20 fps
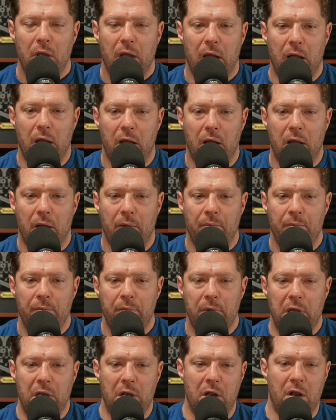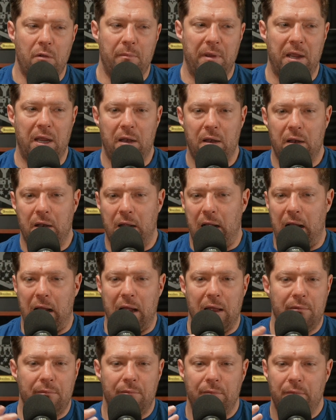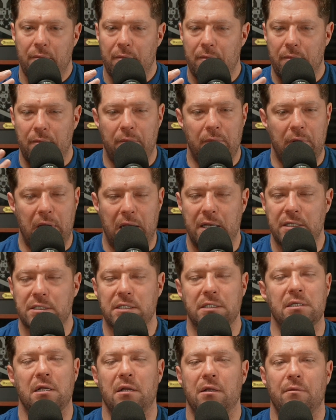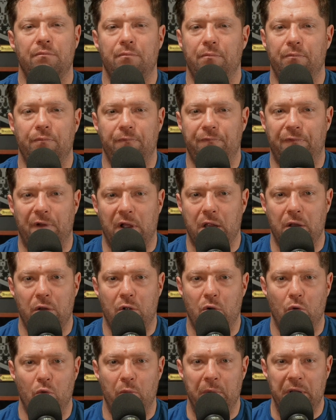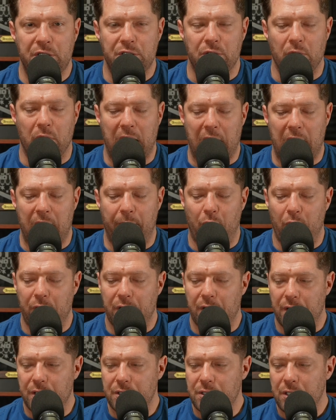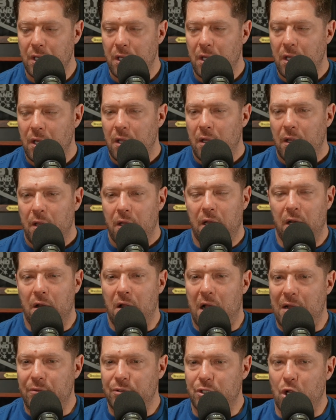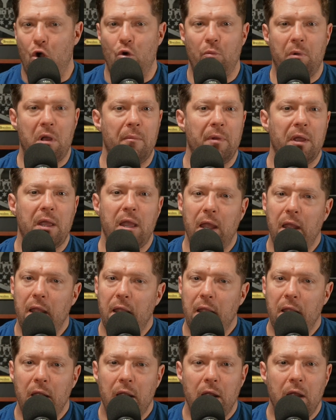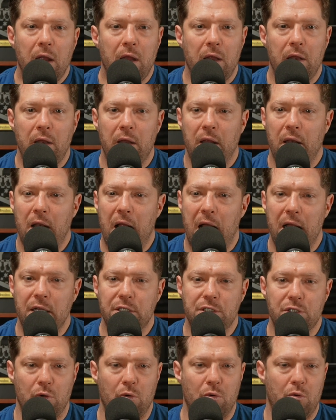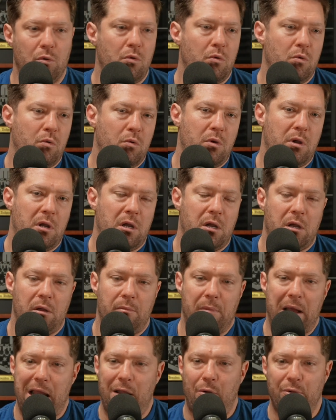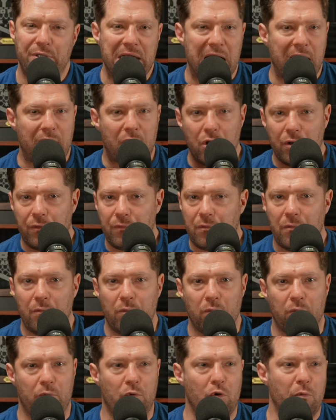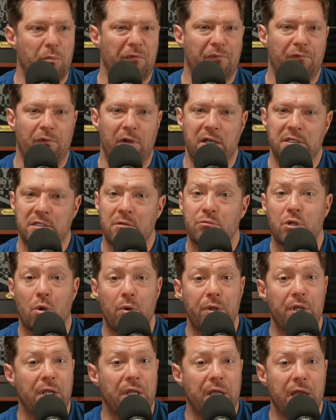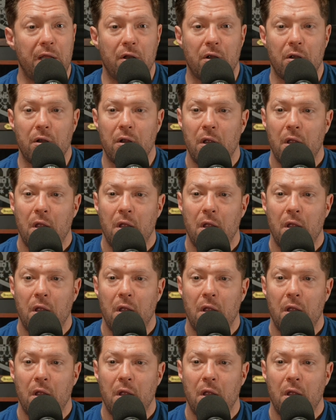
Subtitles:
You know what I mean? And this isn't a fucking cool me story. I got to point to this. You know, I was a homecoming king in high school. I always had a good group of friends. I was always the leader.